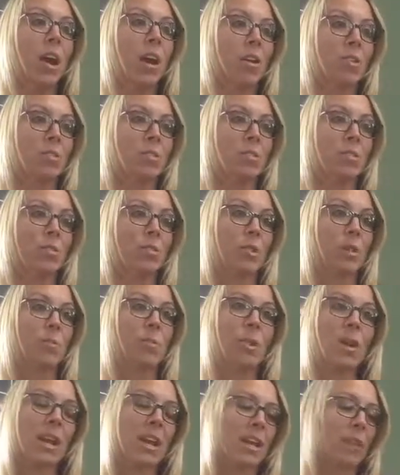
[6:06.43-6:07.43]
Also,
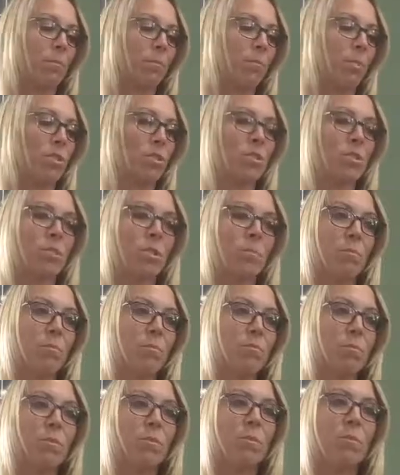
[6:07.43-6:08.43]
number 8,
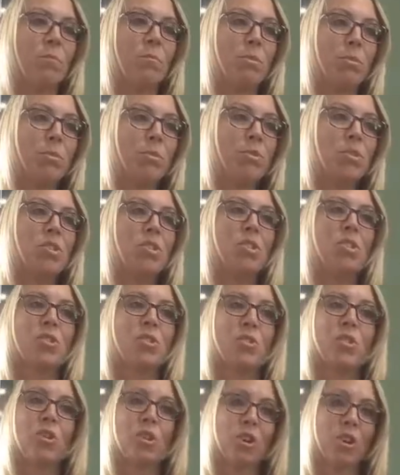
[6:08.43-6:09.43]
boost
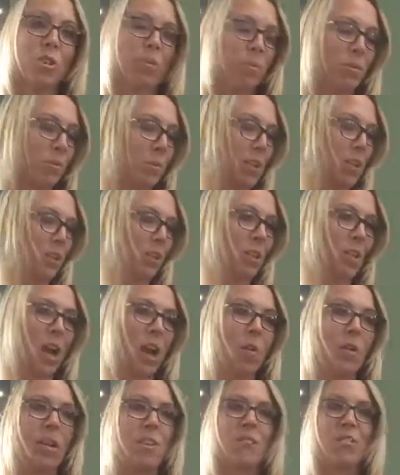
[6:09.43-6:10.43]
your curb appeal,
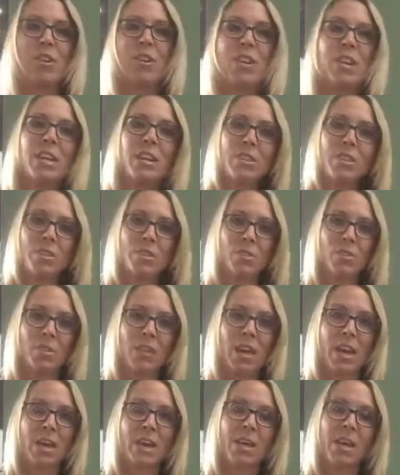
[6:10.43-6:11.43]
however you need to do
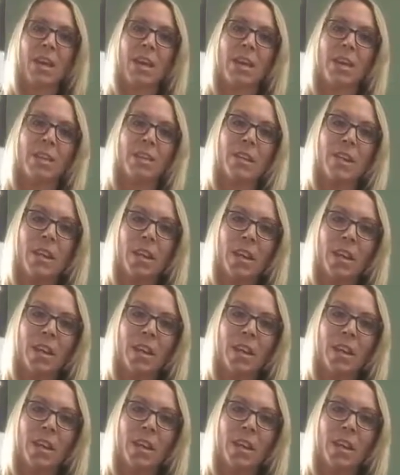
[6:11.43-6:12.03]
that. And